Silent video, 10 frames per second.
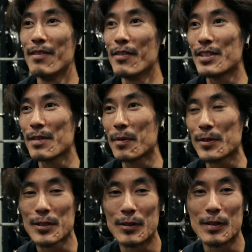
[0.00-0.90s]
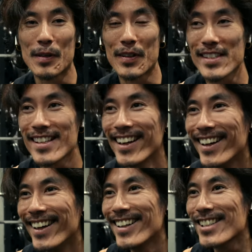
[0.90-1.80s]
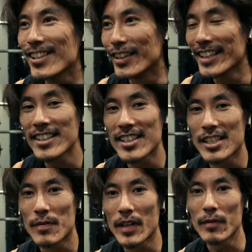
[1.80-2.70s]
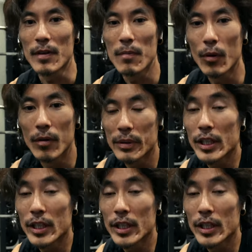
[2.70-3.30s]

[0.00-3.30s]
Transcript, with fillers: what we're supposed to talk about this. So the exercise is very, very important